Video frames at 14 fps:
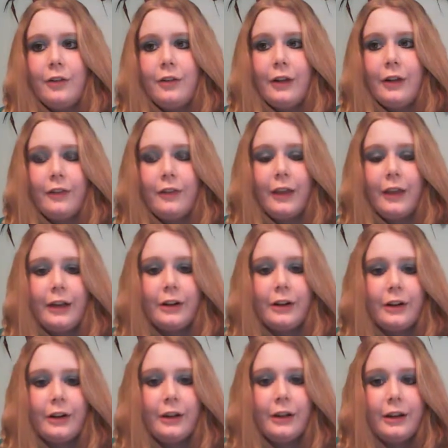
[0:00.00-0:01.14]
2 days
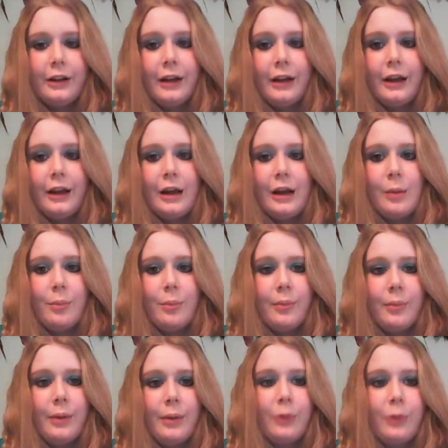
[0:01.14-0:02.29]
later,
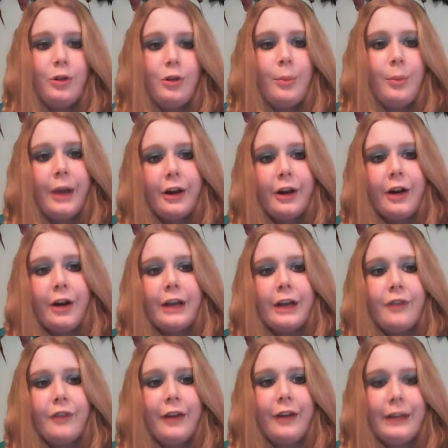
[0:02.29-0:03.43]
I was doing better, and I could
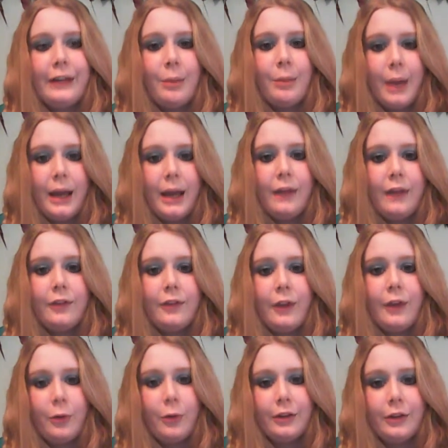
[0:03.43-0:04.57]
finally take a bath, so
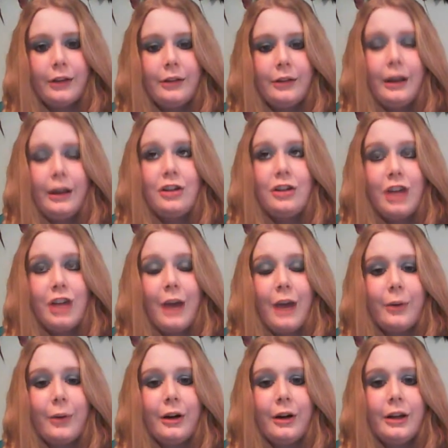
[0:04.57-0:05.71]
that was a
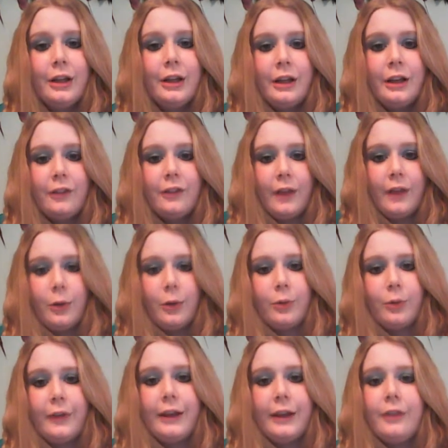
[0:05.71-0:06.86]
shower. So that was a
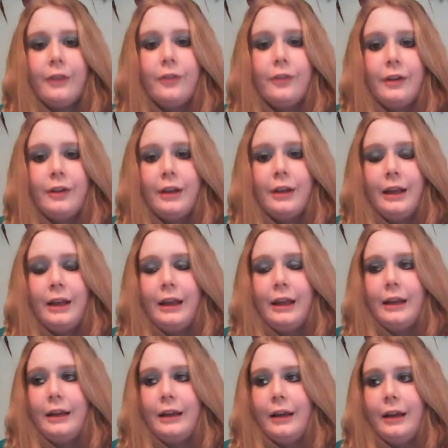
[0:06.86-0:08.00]
relief,
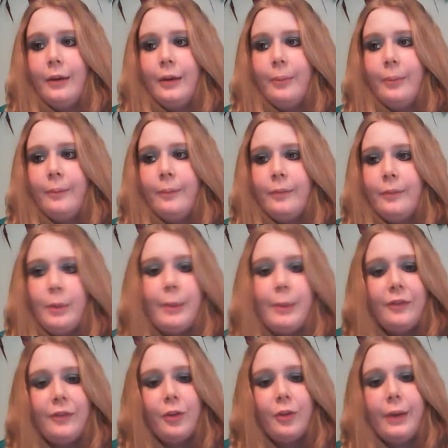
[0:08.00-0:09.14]
and it made
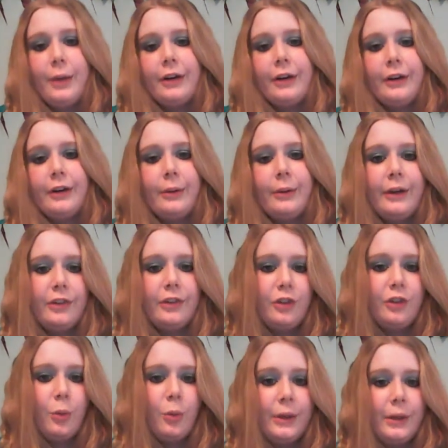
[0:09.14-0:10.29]
me feel better anyways. I was
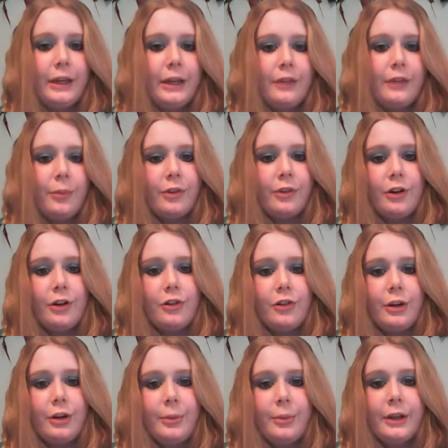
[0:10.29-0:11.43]
still weak from the
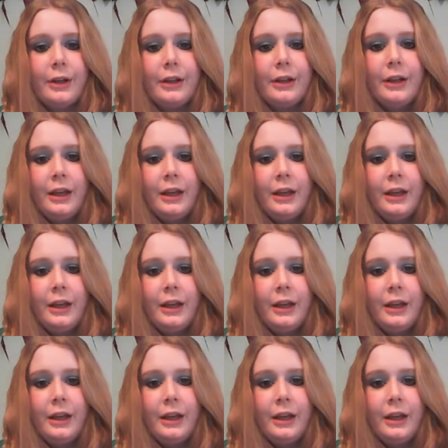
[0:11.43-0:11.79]
surgery, but